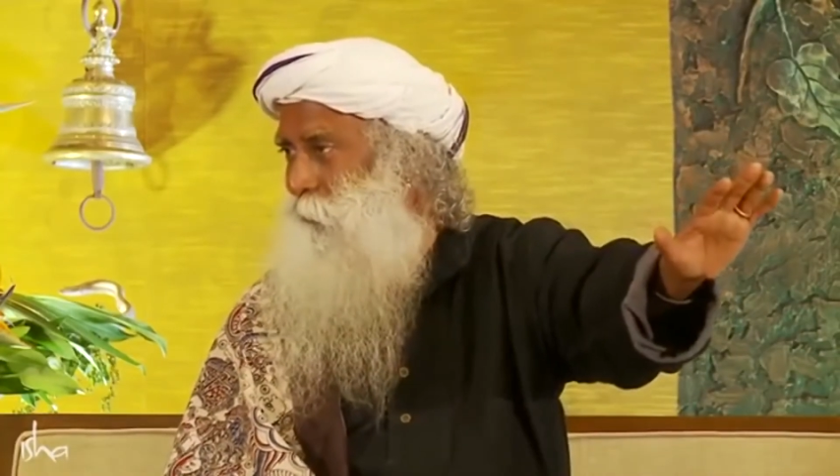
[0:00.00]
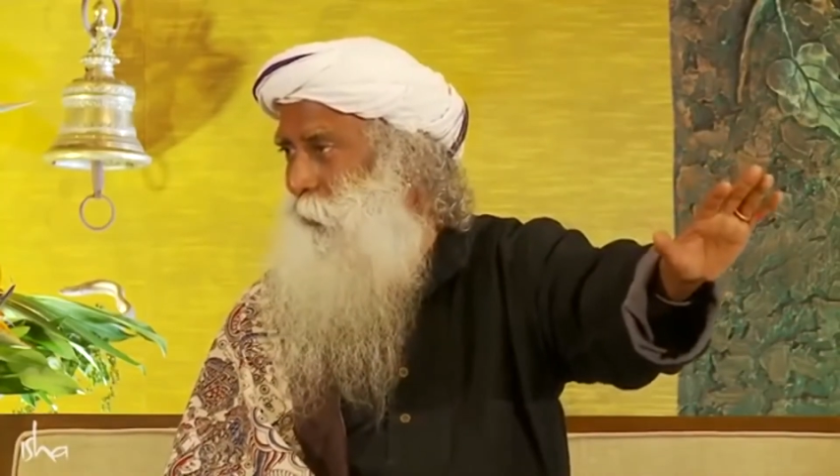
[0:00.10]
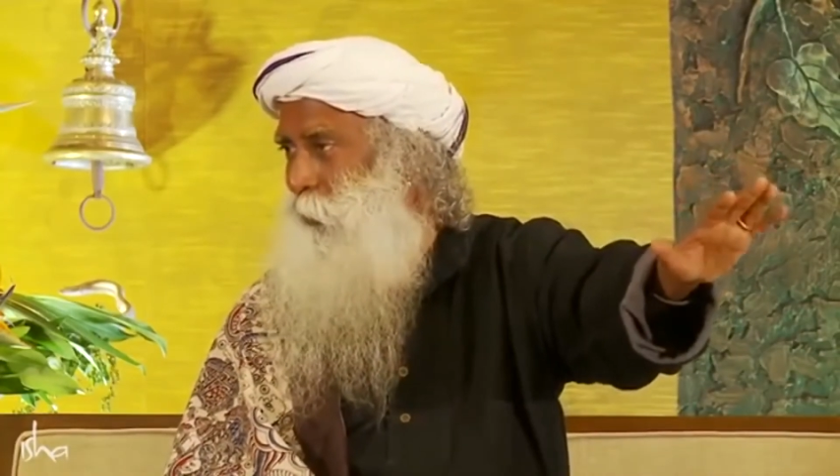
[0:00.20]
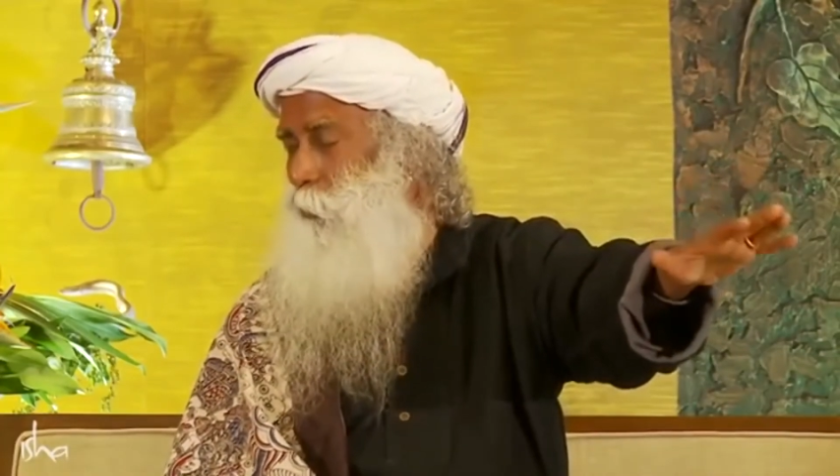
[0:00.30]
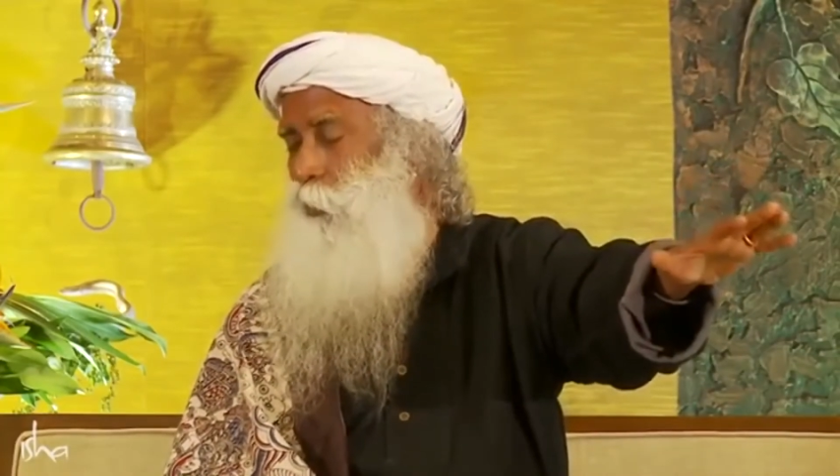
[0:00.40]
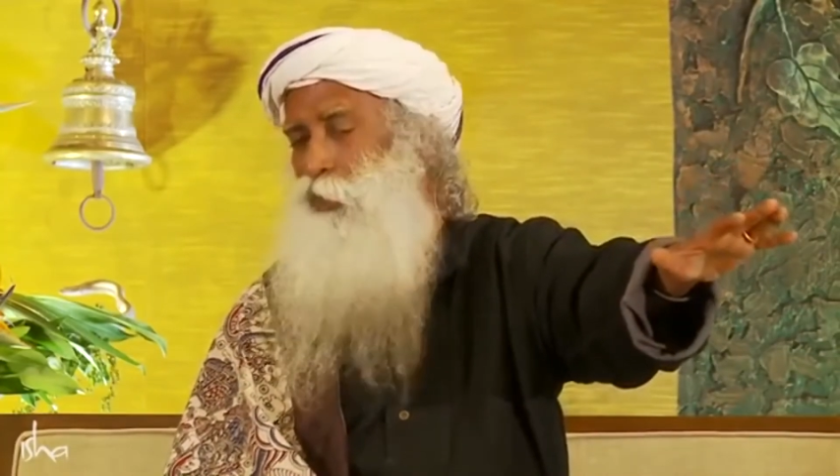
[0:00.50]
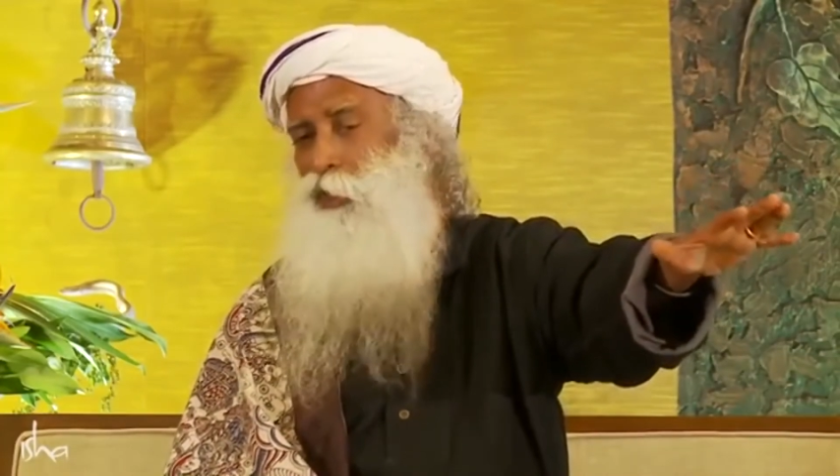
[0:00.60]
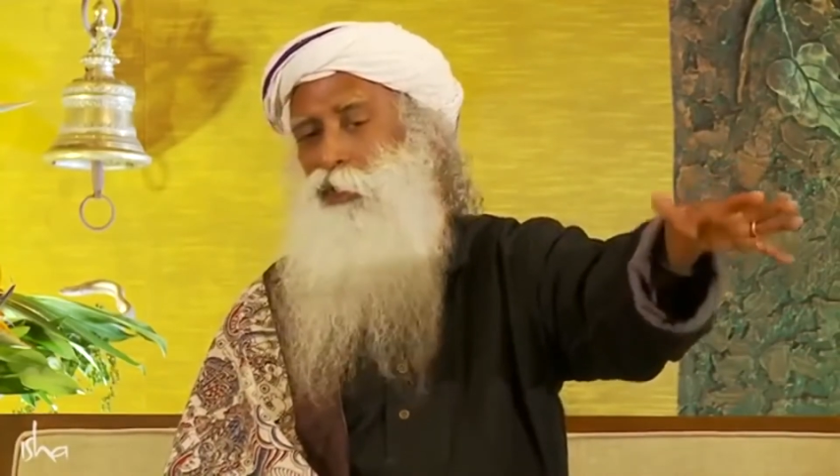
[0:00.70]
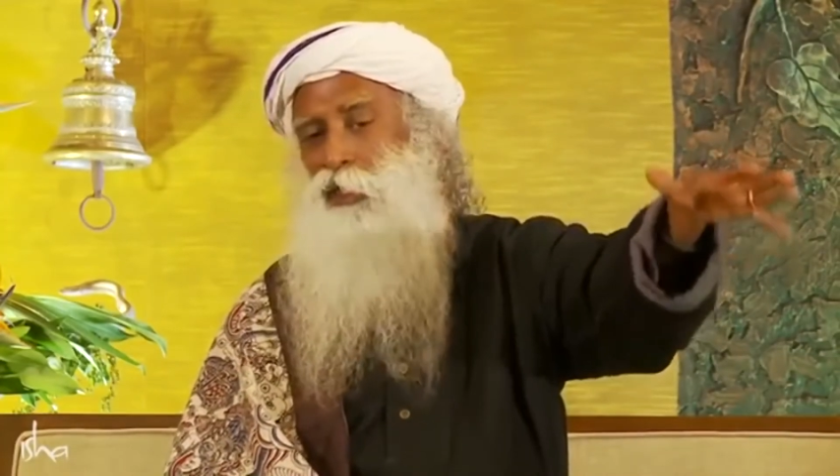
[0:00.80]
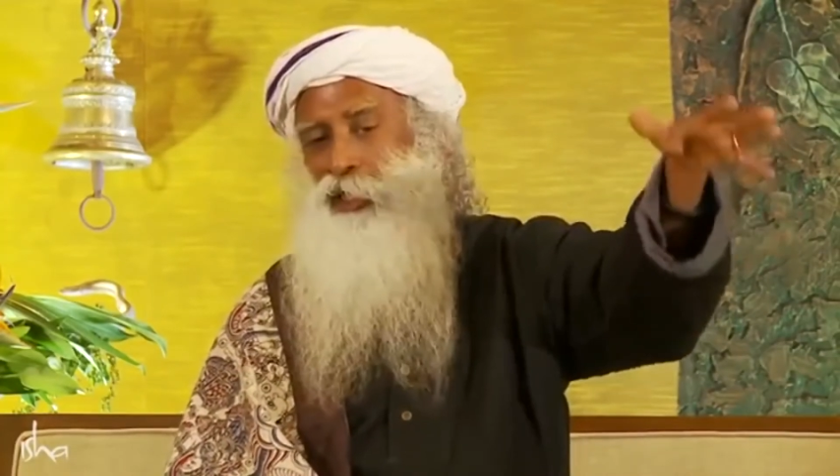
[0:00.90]
He
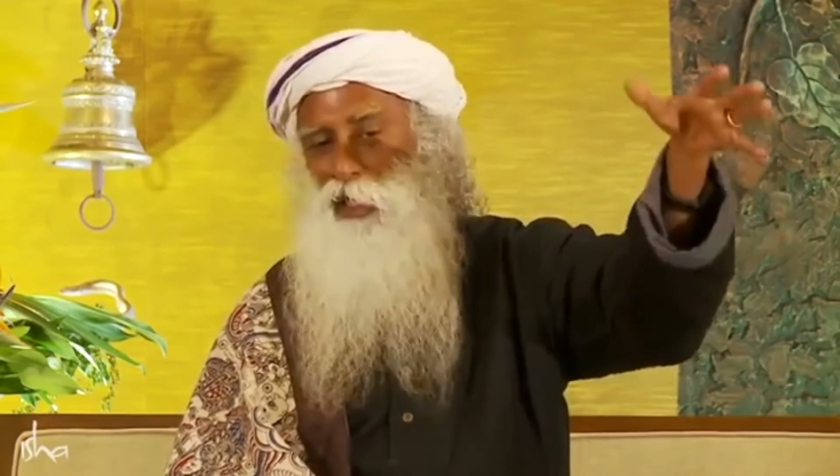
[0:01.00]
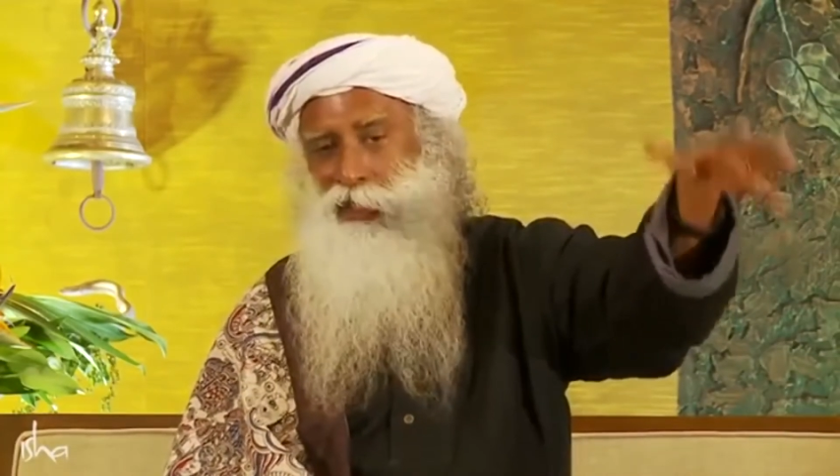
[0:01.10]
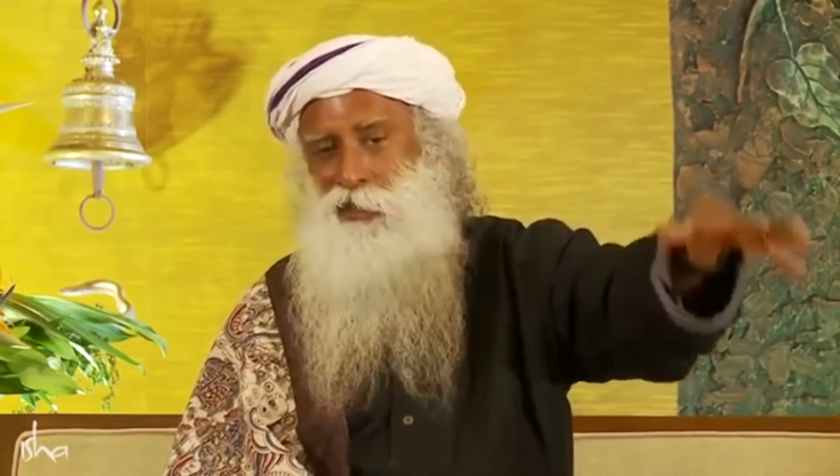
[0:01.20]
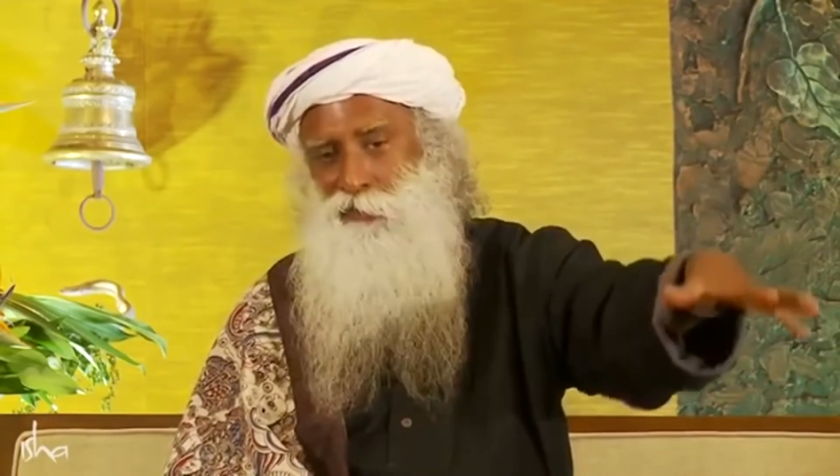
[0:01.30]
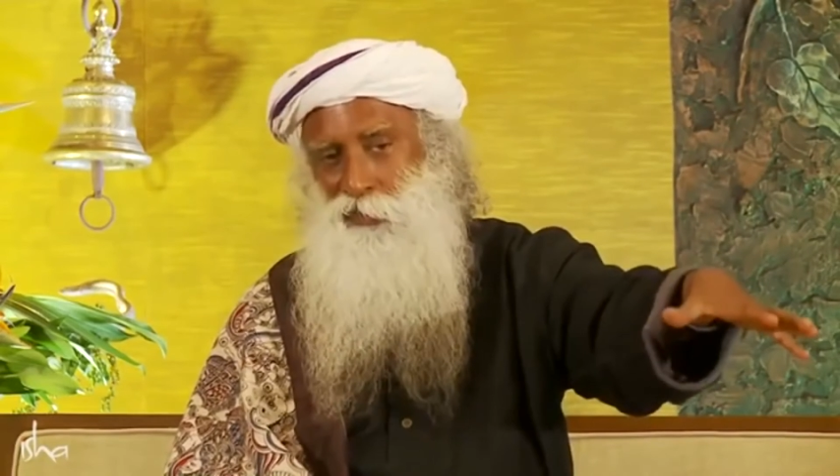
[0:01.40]
wanted the kings of